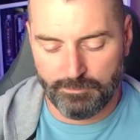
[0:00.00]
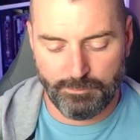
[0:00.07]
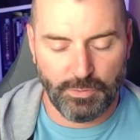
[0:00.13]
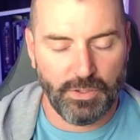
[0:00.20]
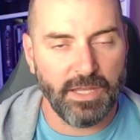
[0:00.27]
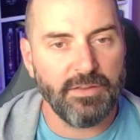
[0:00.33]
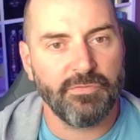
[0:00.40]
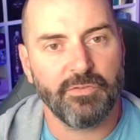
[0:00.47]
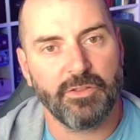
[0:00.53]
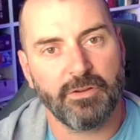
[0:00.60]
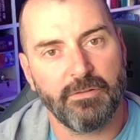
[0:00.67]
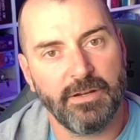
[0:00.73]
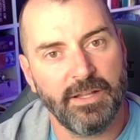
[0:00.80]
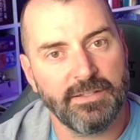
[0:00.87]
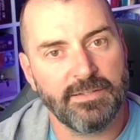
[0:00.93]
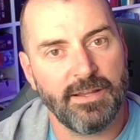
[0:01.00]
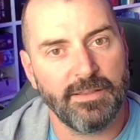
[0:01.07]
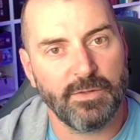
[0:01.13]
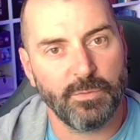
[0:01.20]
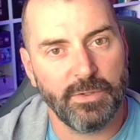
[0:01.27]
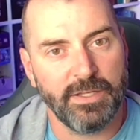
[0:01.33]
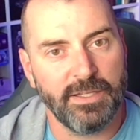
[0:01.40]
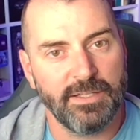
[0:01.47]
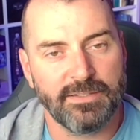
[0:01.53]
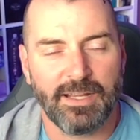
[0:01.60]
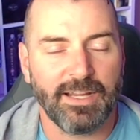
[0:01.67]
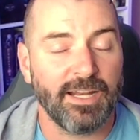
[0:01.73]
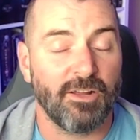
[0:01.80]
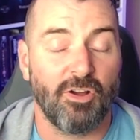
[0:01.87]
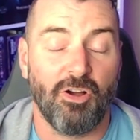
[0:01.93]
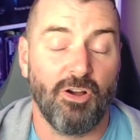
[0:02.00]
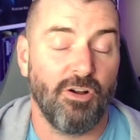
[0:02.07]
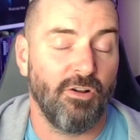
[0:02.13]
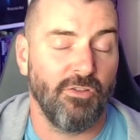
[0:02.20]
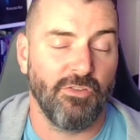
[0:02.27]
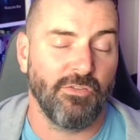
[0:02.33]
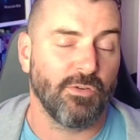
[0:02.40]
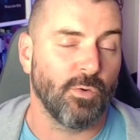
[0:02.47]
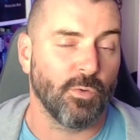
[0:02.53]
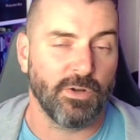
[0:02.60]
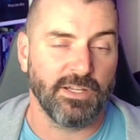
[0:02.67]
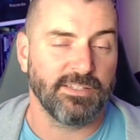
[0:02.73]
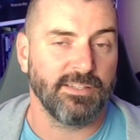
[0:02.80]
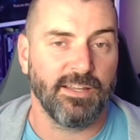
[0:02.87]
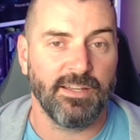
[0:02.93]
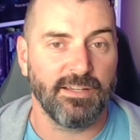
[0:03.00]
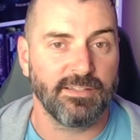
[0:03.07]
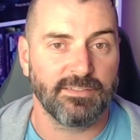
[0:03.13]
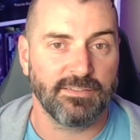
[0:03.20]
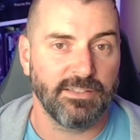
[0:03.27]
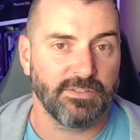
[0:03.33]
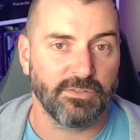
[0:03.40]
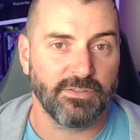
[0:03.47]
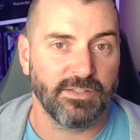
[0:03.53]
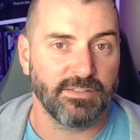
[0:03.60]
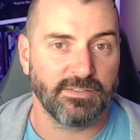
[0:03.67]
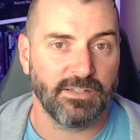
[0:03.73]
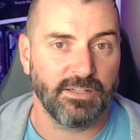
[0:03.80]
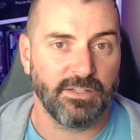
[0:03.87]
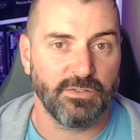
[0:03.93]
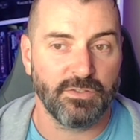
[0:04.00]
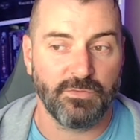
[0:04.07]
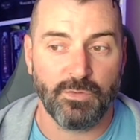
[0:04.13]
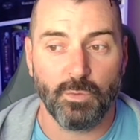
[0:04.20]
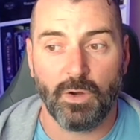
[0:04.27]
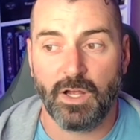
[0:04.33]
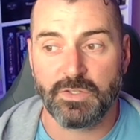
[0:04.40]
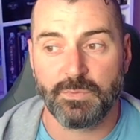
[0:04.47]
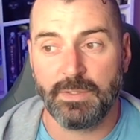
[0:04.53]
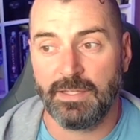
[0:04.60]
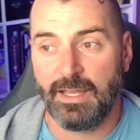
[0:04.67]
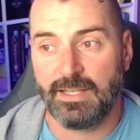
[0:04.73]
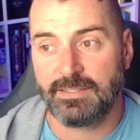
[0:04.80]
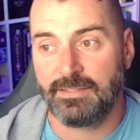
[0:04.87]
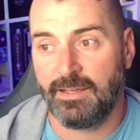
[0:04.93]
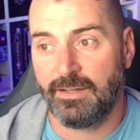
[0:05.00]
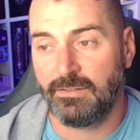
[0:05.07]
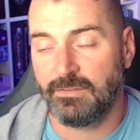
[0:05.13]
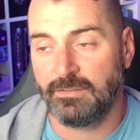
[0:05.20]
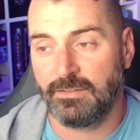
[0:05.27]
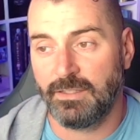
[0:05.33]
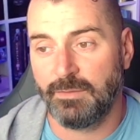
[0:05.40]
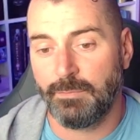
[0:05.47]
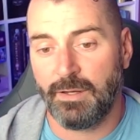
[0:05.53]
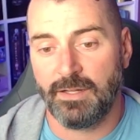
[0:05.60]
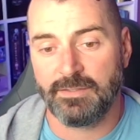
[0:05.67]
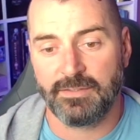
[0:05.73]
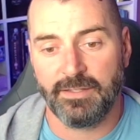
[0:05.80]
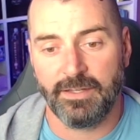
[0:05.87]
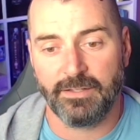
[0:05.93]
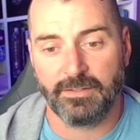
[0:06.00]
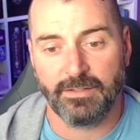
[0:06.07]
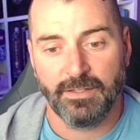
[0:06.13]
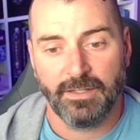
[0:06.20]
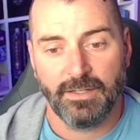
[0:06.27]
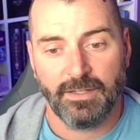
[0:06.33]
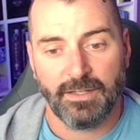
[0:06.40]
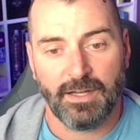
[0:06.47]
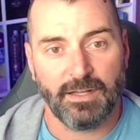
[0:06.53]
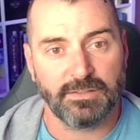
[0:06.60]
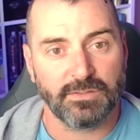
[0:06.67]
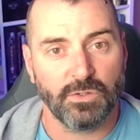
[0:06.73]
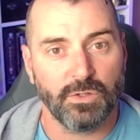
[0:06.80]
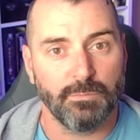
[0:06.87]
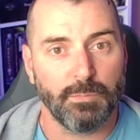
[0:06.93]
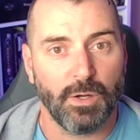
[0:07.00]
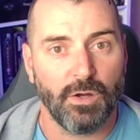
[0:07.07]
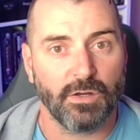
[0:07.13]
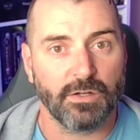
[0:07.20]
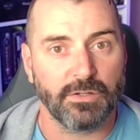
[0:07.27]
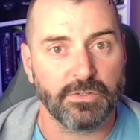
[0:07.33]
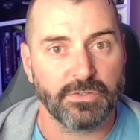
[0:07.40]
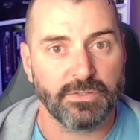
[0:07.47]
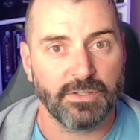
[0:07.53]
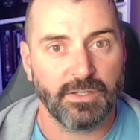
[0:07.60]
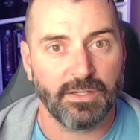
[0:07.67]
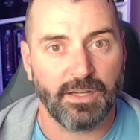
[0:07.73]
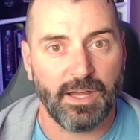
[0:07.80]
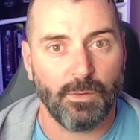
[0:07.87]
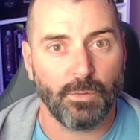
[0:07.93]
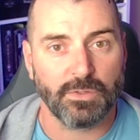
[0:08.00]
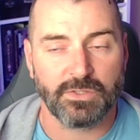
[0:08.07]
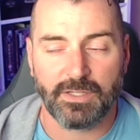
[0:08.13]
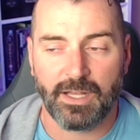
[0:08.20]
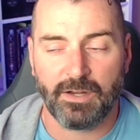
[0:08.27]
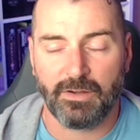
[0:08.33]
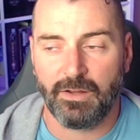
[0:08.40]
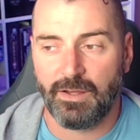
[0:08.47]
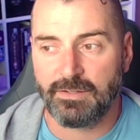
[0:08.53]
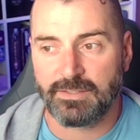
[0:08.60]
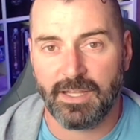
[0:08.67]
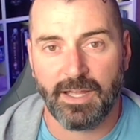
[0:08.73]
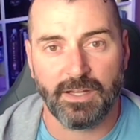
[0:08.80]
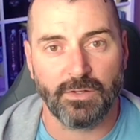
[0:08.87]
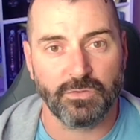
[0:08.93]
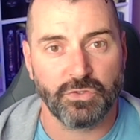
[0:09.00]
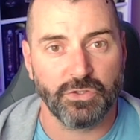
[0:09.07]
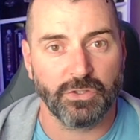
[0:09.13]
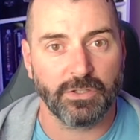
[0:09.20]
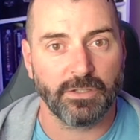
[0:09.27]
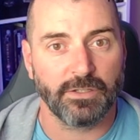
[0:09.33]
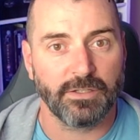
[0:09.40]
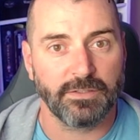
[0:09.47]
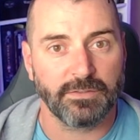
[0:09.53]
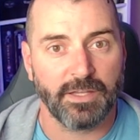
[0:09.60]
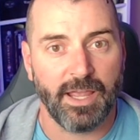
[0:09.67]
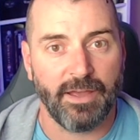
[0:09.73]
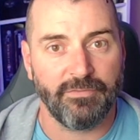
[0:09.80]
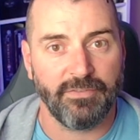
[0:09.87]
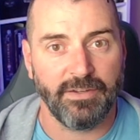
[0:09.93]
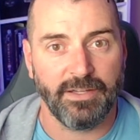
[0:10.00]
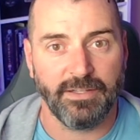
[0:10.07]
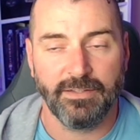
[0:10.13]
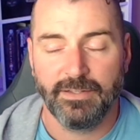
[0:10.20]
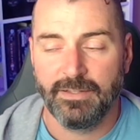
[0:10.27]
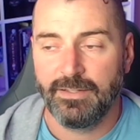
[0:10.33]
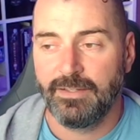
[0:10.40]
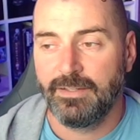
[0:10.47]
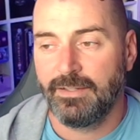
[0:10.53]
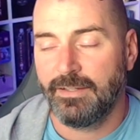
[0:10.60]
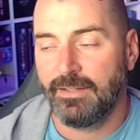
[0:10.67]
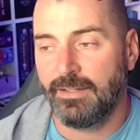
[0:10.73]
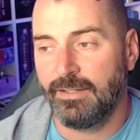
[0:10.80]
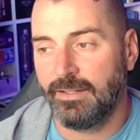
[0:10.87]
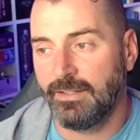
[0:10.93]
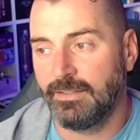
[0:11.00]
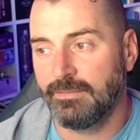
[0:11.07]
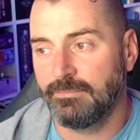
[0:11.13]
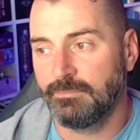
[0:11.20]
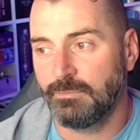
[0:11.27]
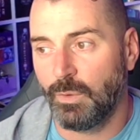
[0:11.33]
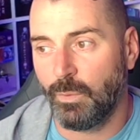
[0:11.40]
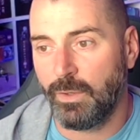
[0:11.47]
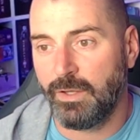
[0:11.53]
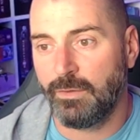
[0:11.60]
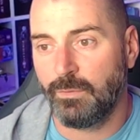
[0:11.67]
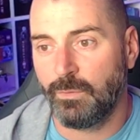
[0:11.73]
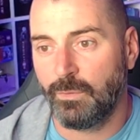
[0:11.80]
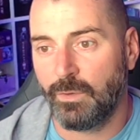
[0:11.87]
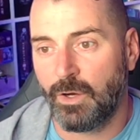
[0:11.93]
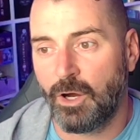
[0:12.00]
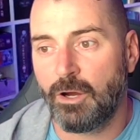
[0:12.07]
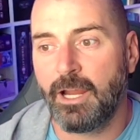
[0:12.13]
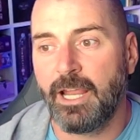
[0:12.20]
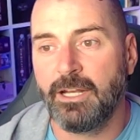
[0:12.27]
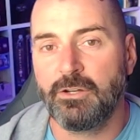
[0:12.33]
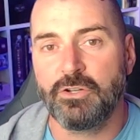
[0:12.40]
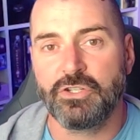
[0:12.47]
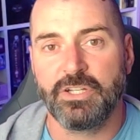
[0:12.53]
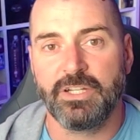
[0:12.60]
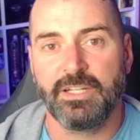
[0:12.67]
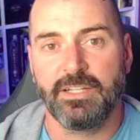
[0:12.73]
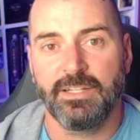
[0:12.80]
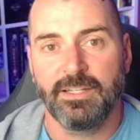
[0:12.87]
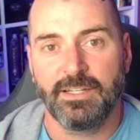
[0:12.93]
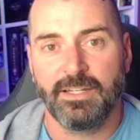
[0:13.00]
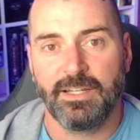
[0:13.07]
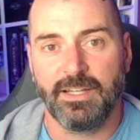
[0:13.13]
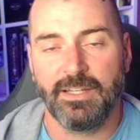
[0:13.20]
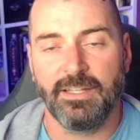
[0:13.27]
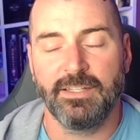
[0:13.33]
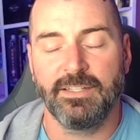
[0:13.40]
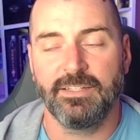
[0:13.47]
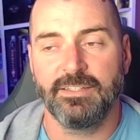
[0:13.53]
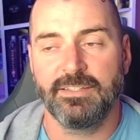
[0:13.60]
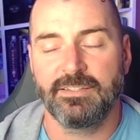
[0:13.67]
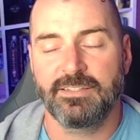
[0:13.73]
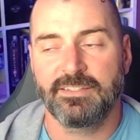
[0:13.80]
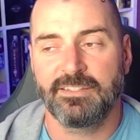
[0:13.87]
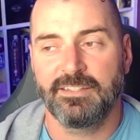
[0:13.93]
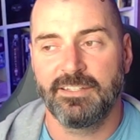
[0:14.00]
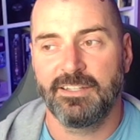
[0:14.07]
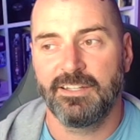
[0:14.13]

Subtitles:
Play for the grins, not the wins. I got all the corny sayings. These are things that I use. If you watched me last night on Bonzinator, I was going bonkers. I was high on sugar and caffeine. But her energy is